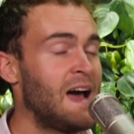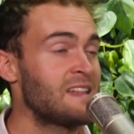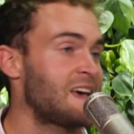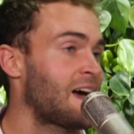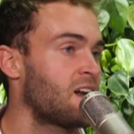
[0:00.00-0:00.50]

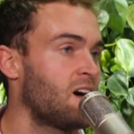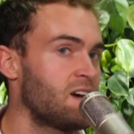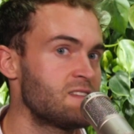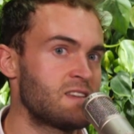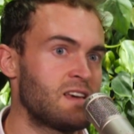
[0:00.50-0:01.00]

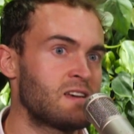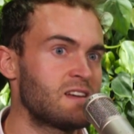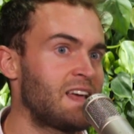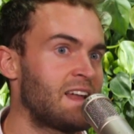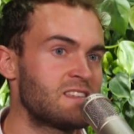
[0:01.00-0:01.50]

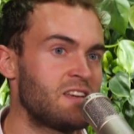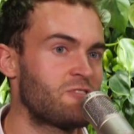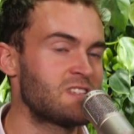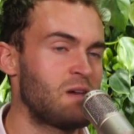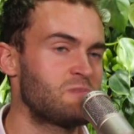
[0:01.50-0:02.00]
antagonizing
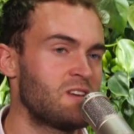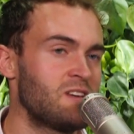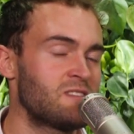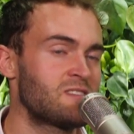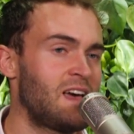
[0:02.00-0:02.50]
adenosine
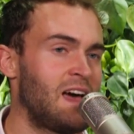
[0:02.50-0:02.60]
receptors